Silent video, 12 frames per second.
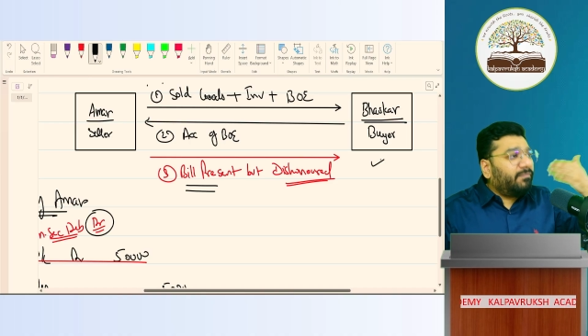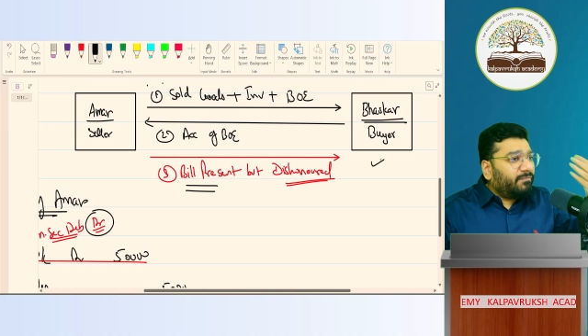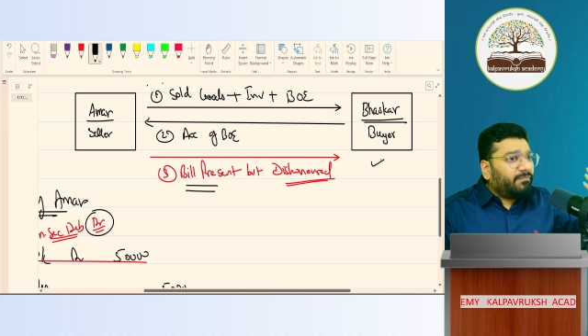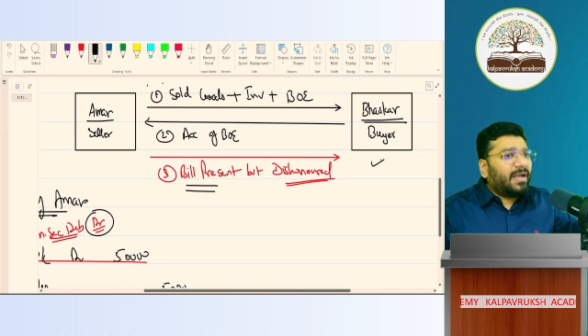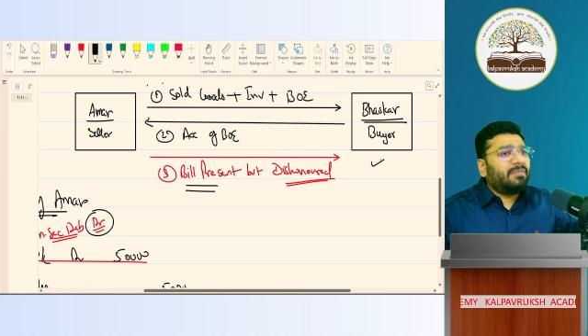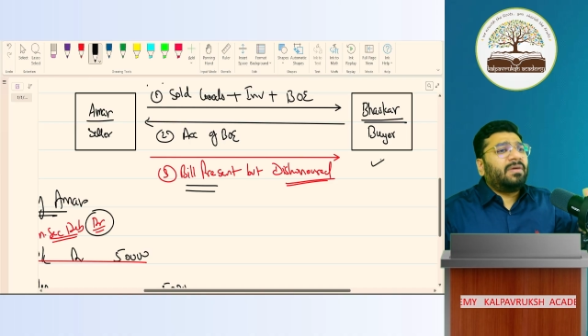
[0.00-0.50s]

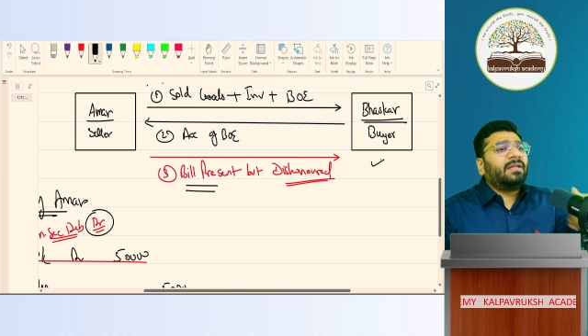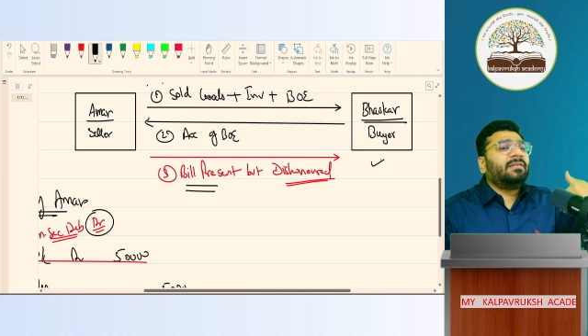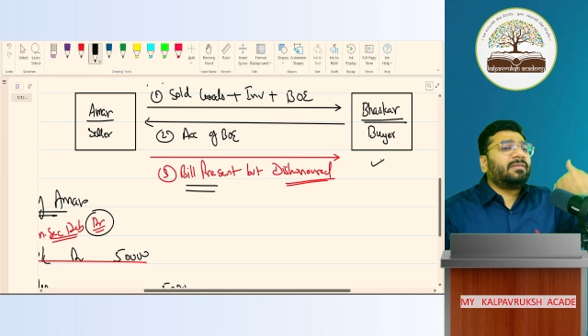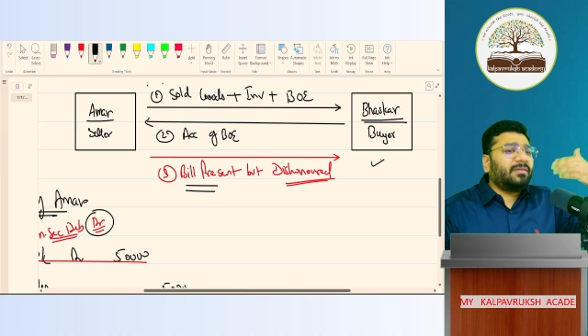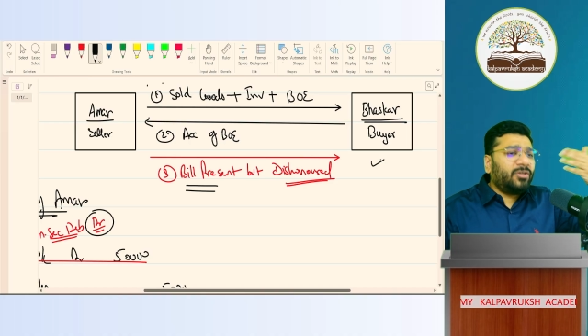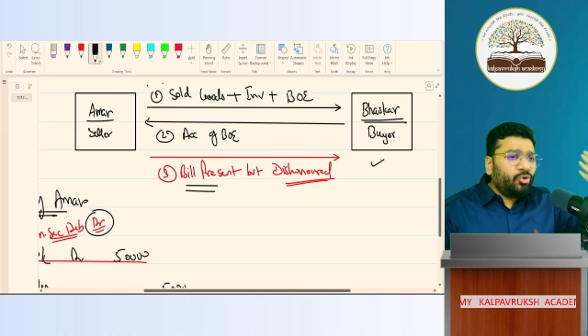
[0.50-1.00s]
1
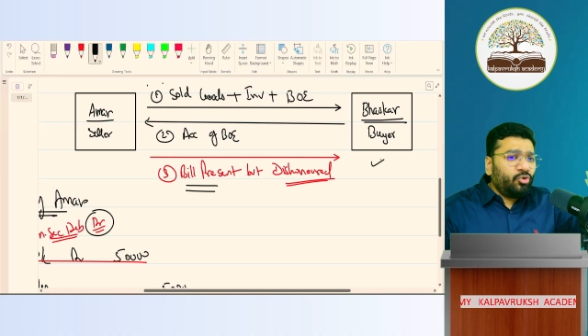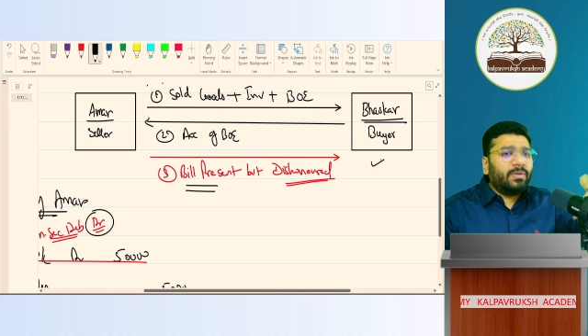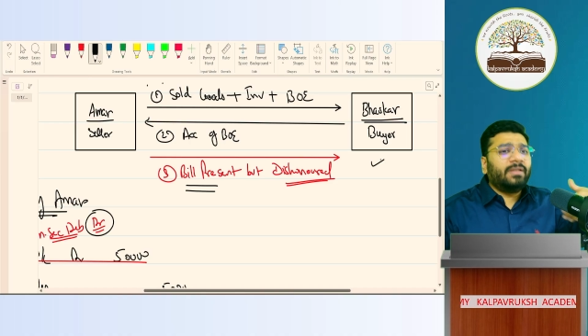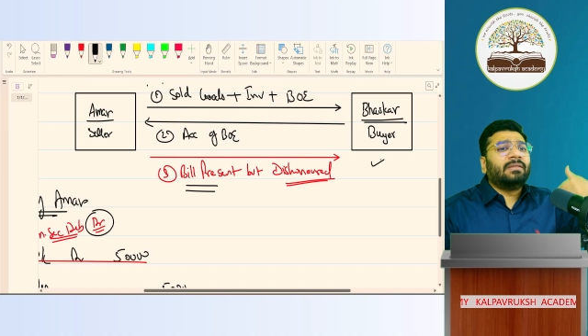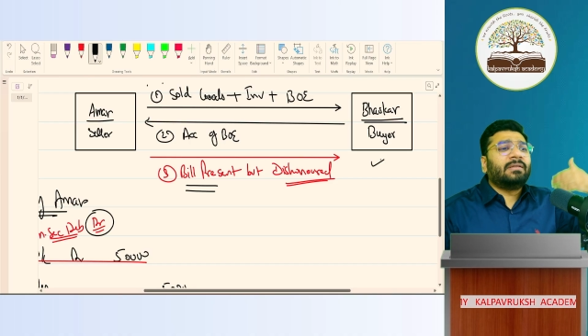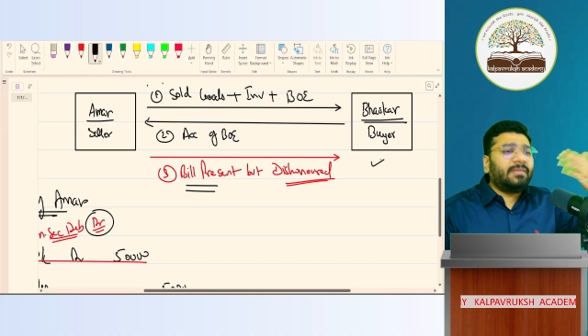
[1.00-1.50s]
month, 2
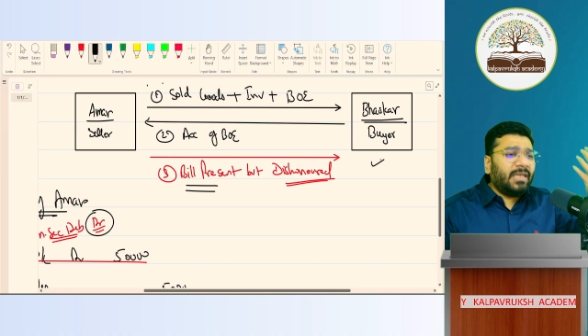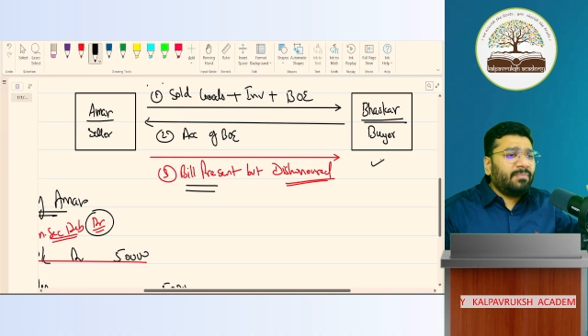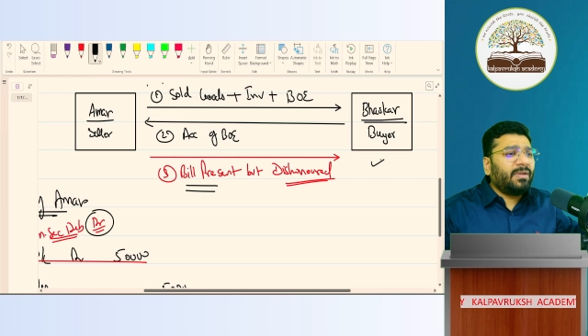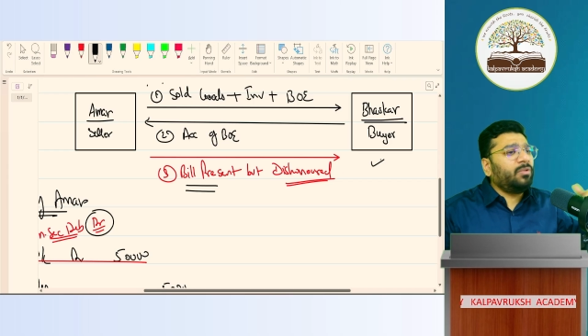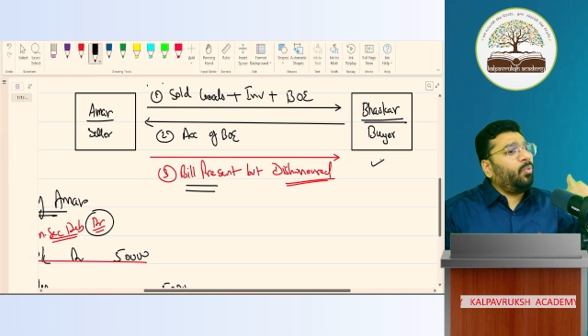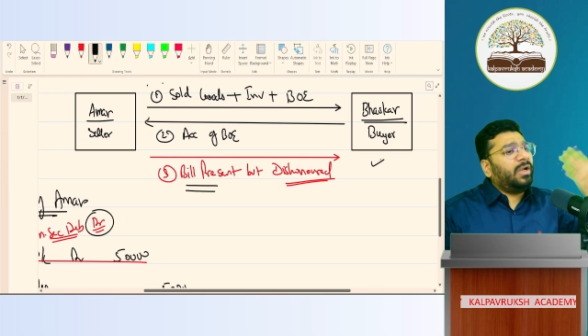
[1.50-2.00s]
months, 3
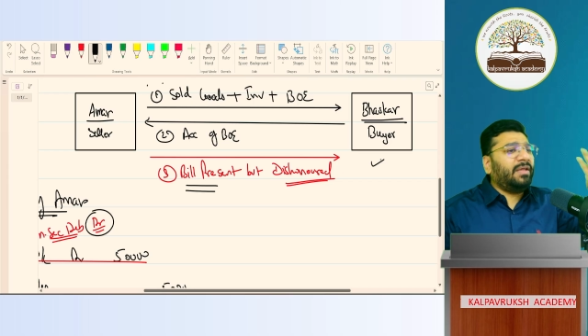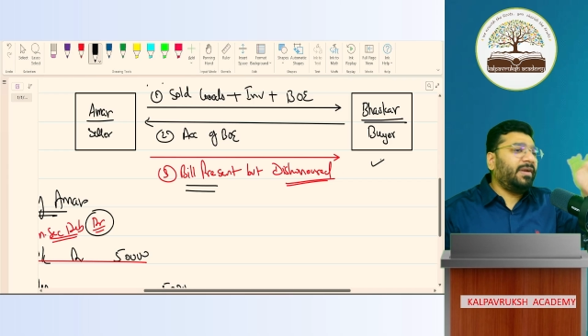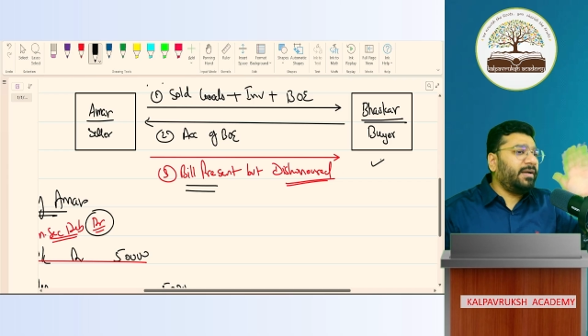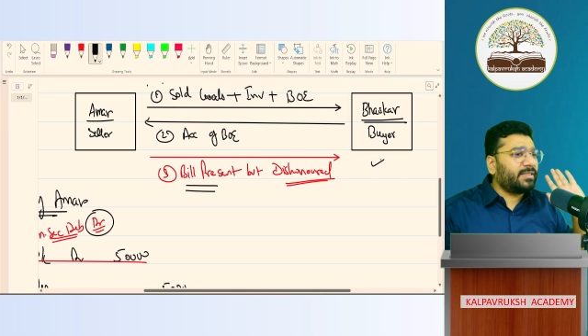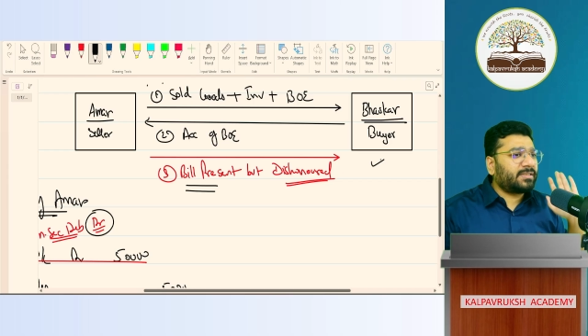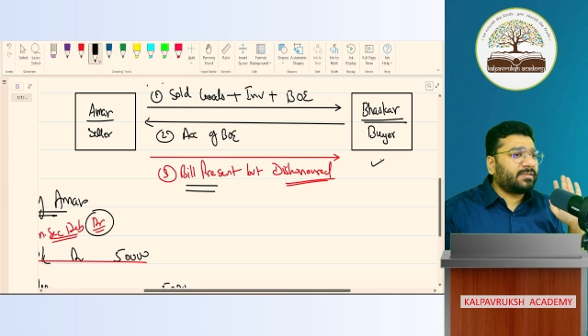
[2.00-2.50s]
months, whatever
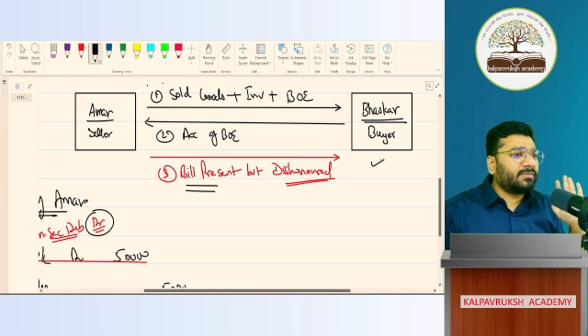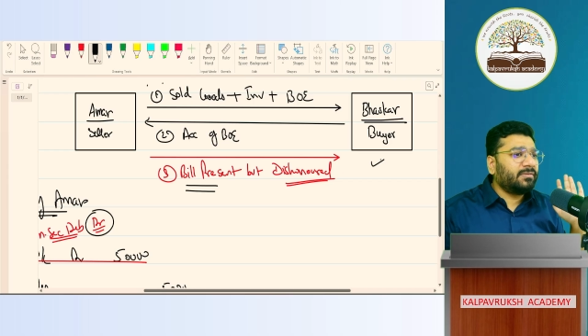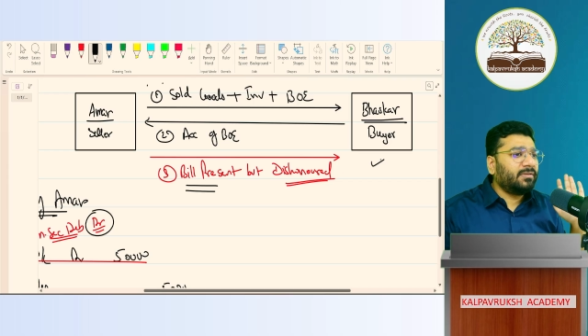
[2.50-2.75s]
it is.